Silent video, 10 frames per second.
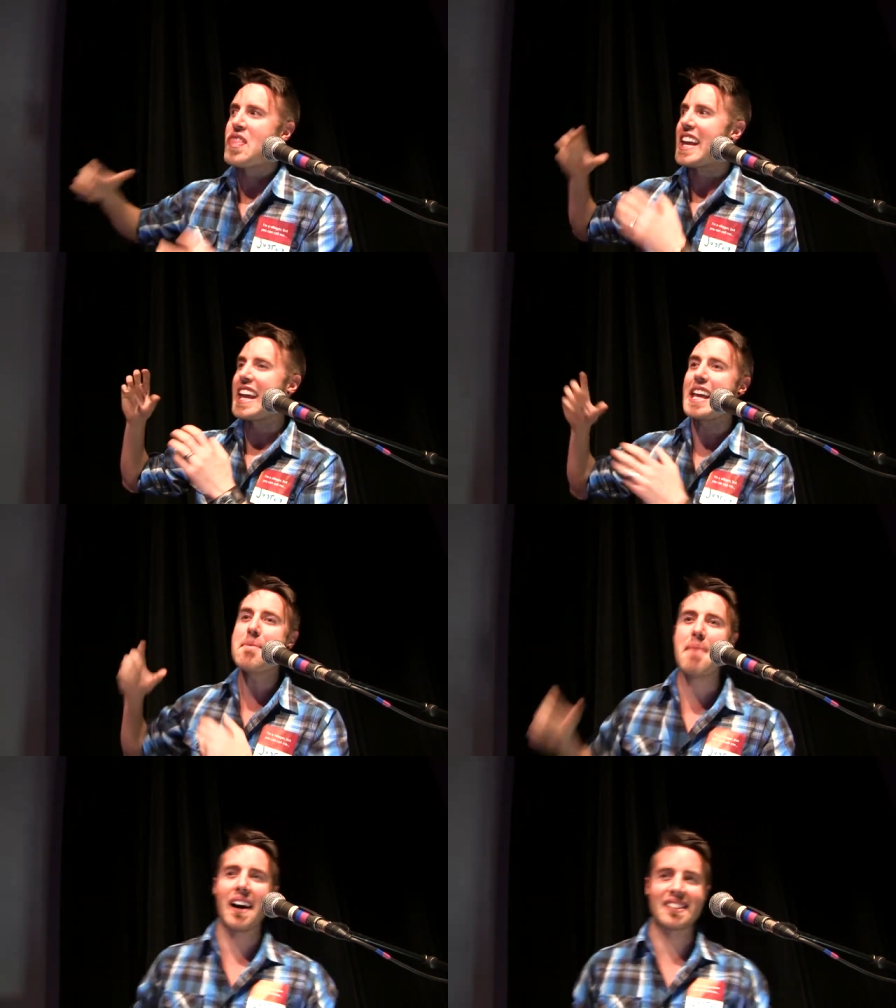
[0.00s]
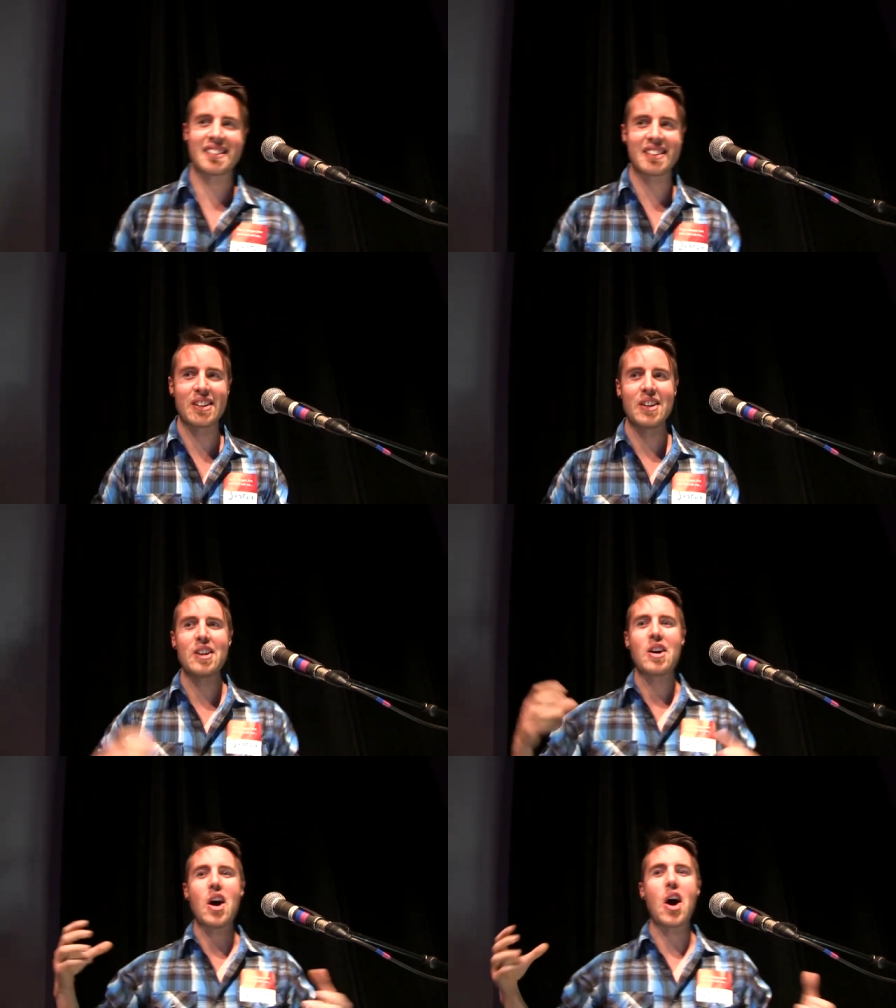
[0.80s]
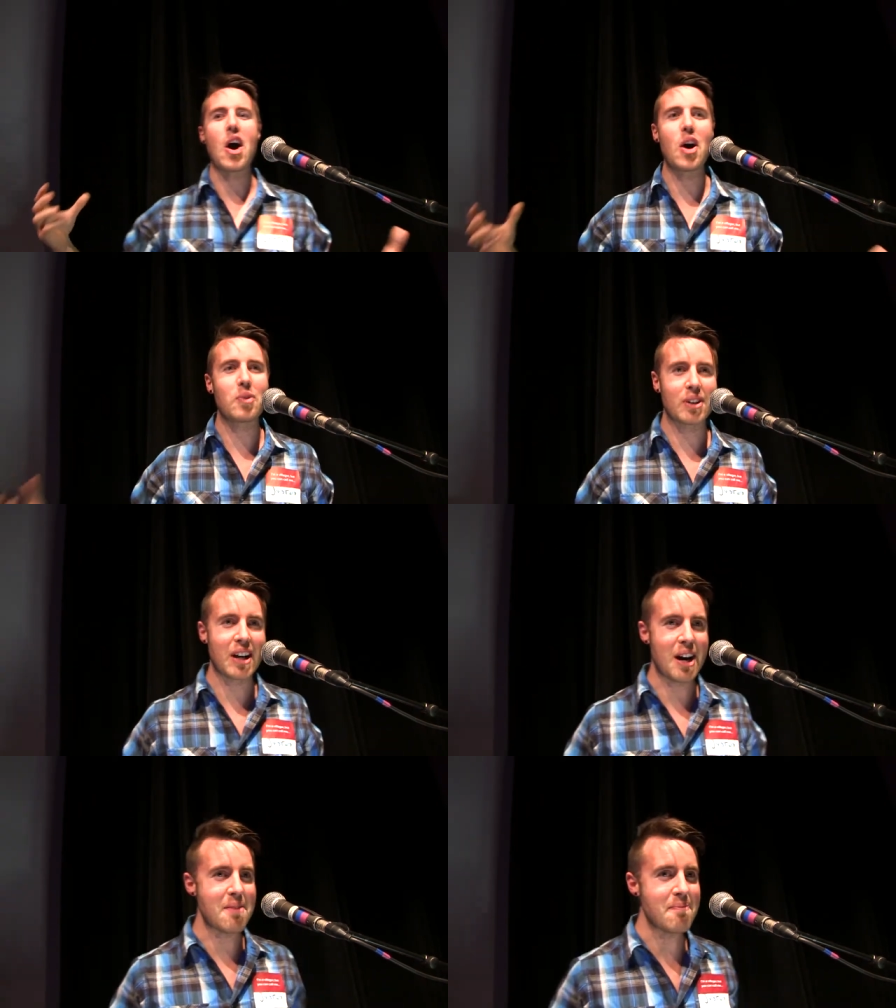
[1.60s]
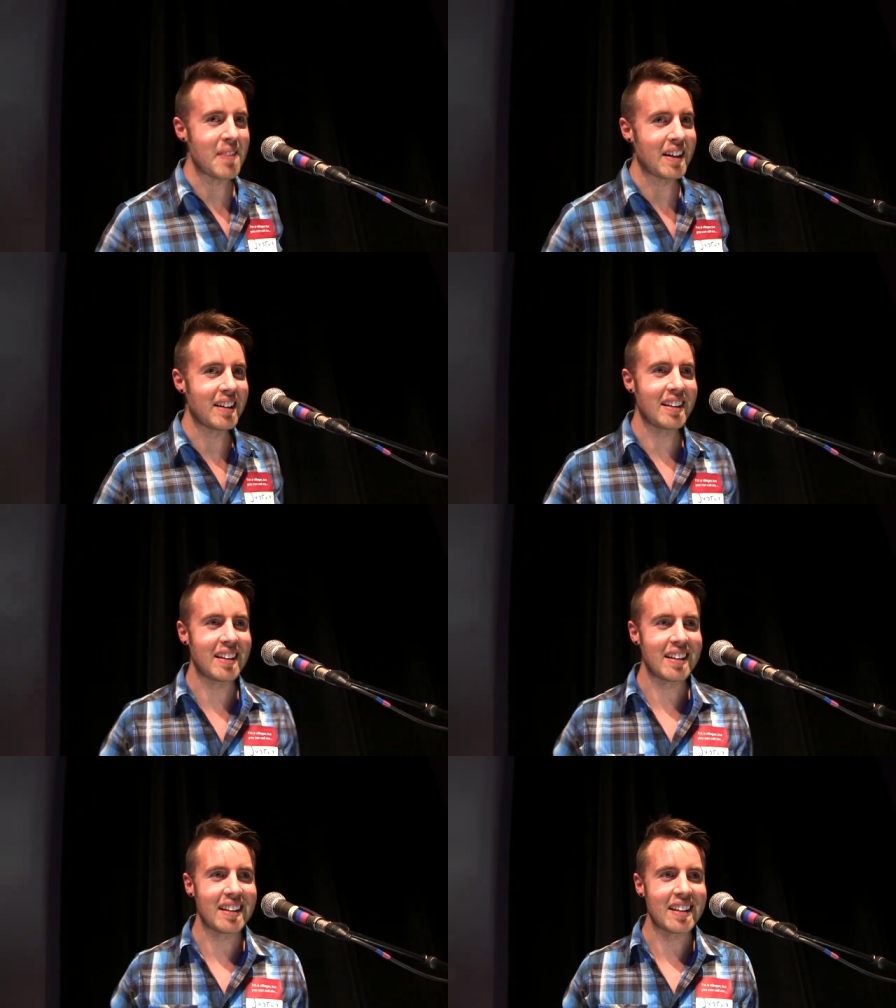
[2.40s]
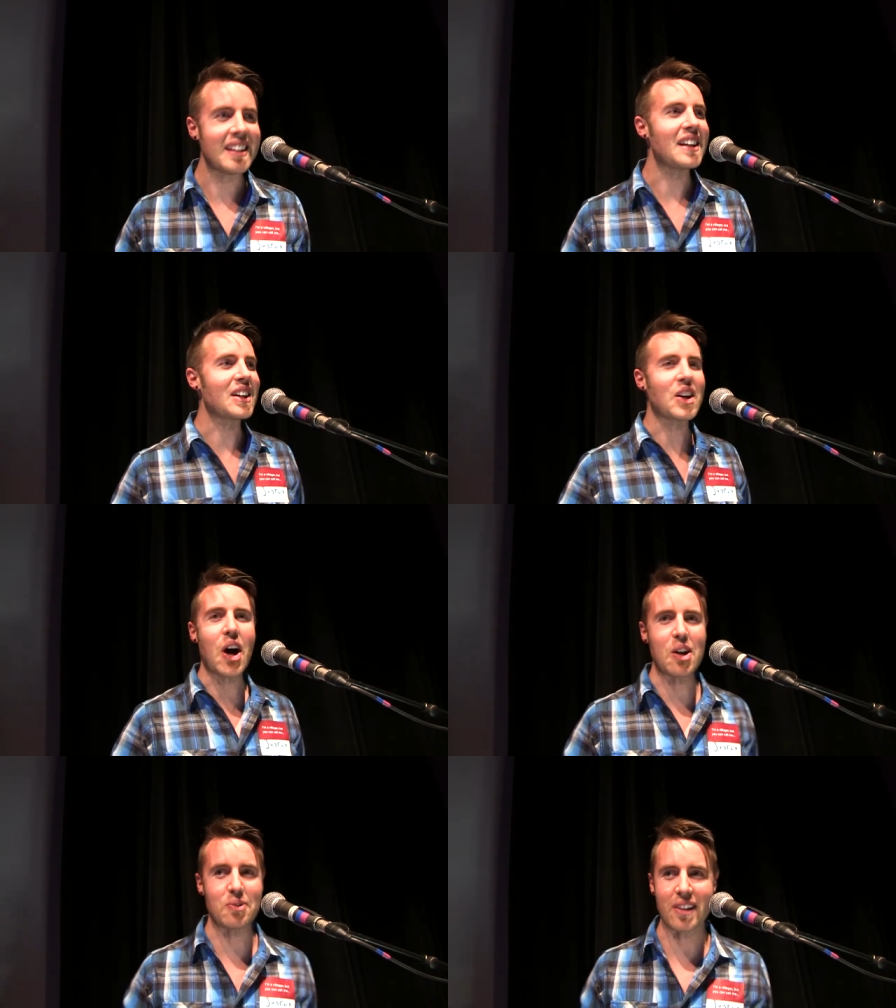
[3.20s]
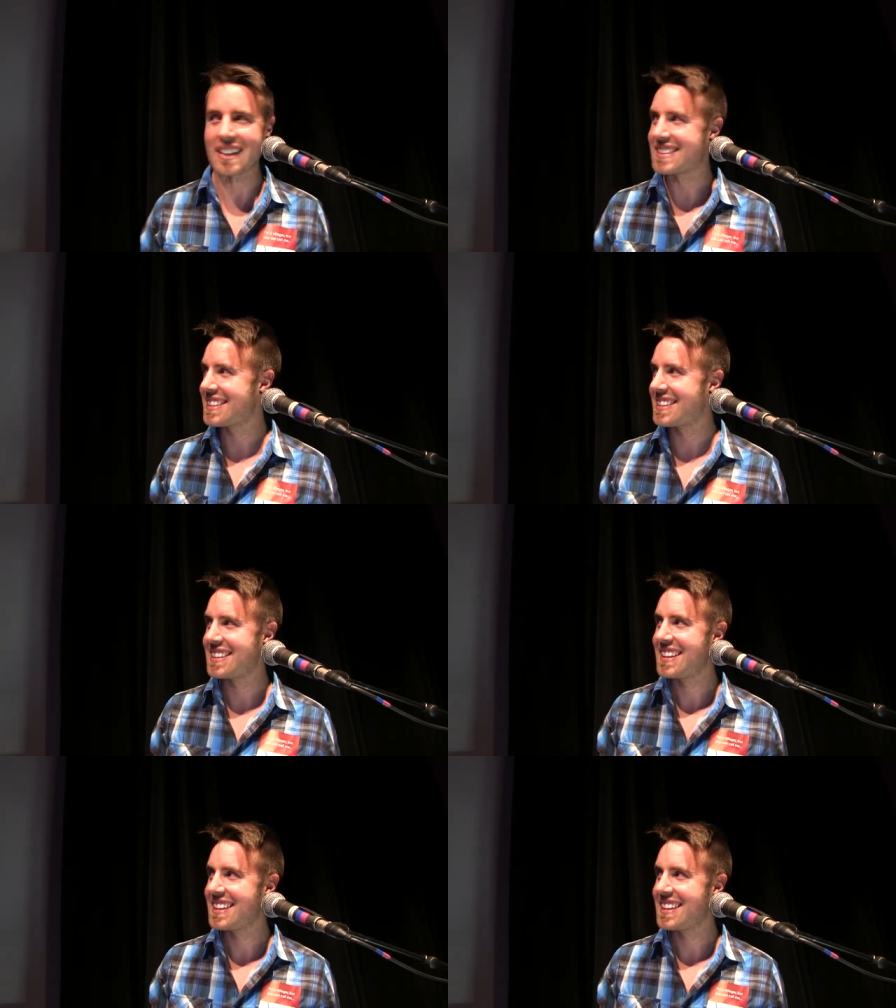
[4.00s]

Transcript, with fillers: He must overcome conflict.